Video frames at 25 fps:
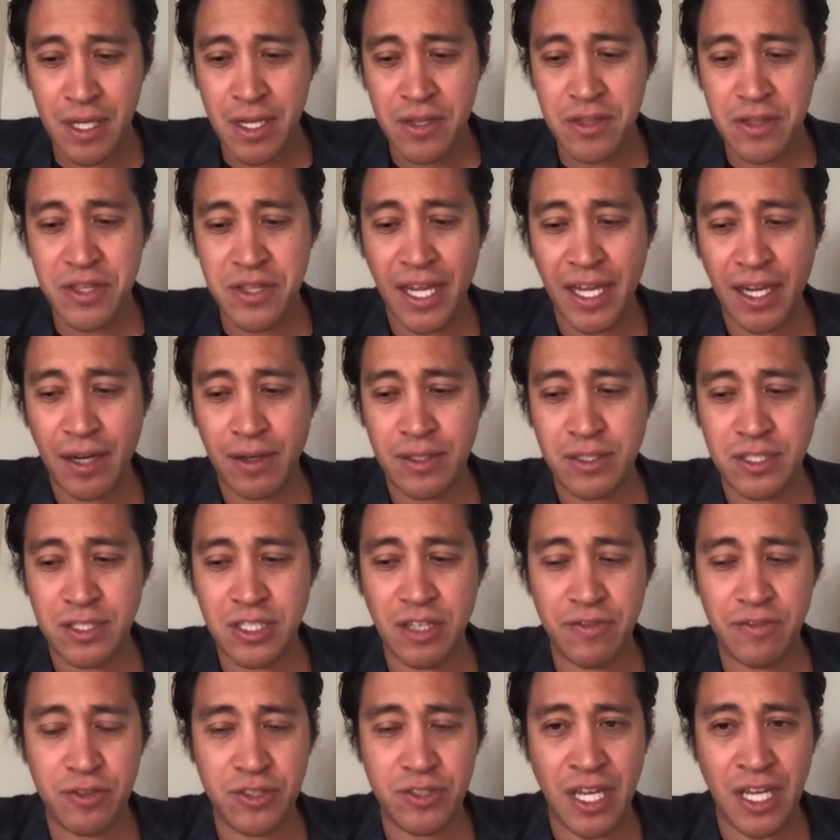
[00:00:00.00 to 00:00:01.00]
there and see
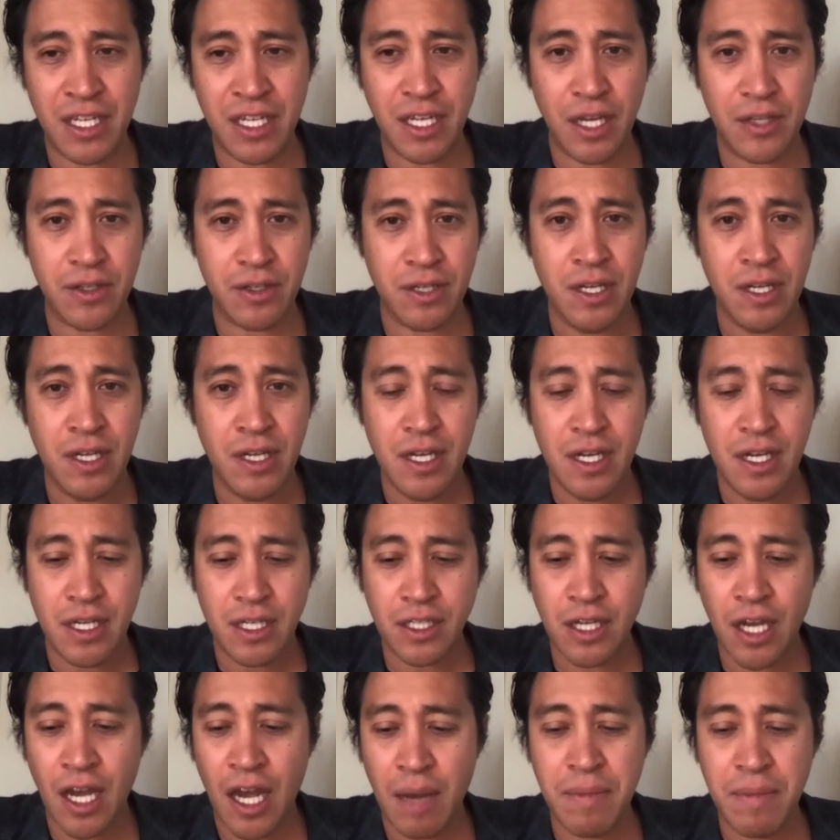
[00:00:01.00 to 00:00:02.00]
if there's any other
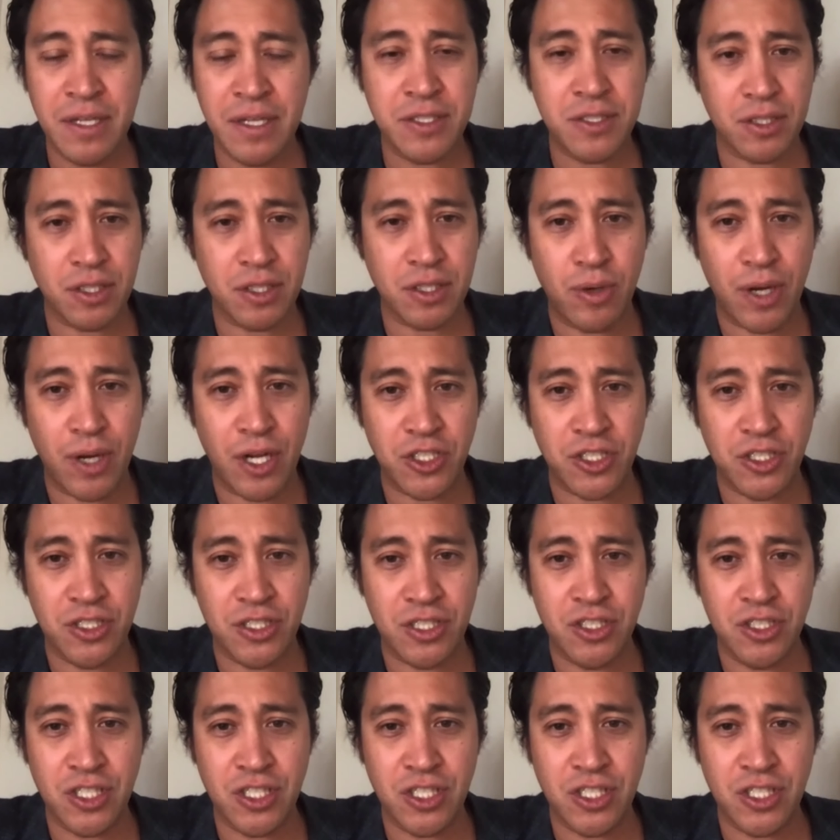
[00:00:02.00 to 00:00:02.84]
comments or questions.